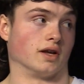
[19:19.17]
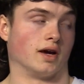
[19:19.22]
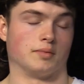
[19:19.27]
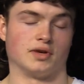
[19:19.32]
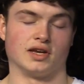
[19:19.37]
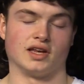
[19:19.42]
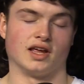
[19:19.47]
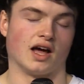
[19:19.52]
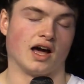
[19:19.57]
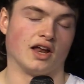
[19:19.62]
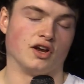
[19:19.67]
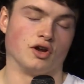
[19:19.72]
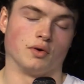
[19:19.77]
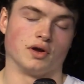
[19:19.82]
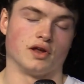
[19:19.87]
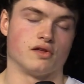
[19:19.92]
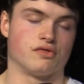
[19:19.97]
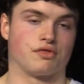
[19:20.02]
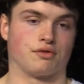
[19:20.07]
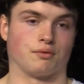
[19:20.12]
I mean, yeah. I know
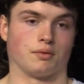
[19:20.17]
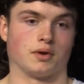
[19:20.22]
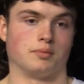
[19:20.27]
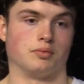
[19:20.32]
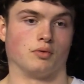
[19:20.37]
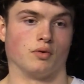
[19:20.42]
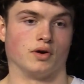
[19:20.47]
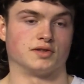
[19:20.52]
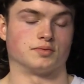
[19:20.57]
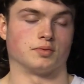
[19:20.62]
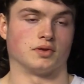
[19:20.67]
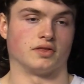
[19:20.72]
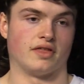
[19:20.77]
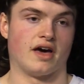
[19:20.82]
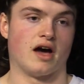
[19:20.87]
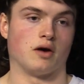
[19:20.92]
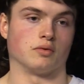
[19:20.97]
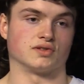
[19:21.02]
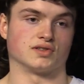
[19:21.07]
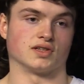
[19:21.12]
he had three points, but
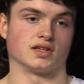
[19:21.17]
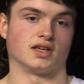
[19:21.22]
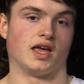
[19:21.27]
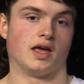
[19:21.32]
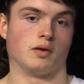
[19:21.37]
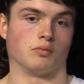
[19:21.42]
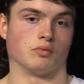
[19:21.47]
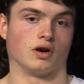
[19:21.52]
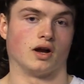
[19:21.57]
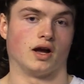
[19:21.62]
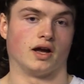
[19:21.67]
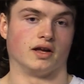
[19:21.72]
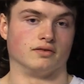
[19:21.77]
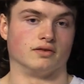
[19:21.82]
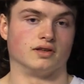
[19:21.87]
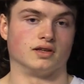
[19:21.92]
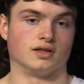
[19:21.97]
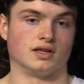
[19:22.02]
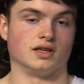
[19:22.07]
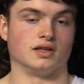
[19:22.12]
that was a game where I
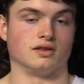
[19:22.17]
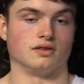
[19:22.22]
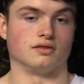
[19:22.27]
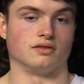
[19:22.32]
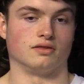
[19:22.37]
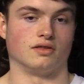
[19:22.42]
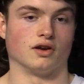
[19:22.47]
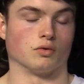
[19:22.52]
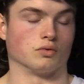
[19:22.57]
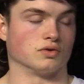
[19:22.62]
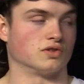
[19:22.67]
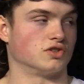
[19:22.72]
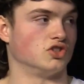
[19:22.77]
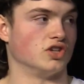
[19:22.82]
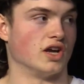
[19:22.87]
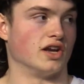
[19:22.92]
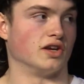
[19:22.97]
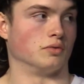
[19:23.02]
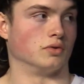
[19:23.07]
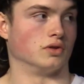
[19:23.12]
he, there was
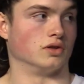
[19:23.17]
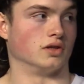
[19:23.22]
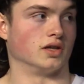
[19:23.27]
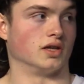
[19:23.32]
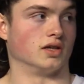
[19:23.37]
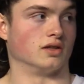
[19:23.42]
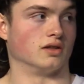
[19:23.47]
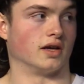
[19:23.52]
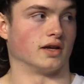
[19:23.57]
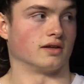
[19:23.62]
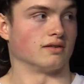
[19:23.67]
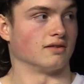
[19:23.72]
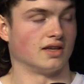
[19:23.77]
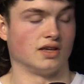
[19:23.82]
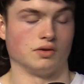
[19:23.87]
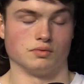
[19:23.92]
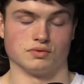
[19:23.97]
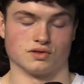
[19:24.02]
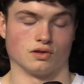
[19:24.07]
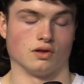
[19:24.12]
genuinely like
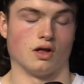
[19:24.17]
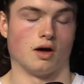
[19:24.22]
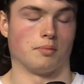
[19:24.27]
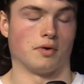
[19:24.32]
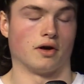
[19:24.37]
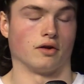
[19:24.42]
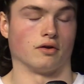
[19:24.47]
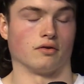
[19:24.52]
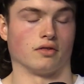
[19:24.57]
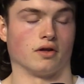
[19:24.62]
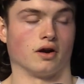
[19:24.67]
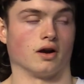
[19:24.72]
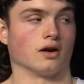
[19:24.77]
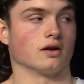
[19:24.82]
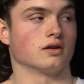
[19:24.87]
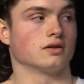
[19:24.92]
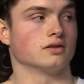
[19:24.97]
he was a lot better there.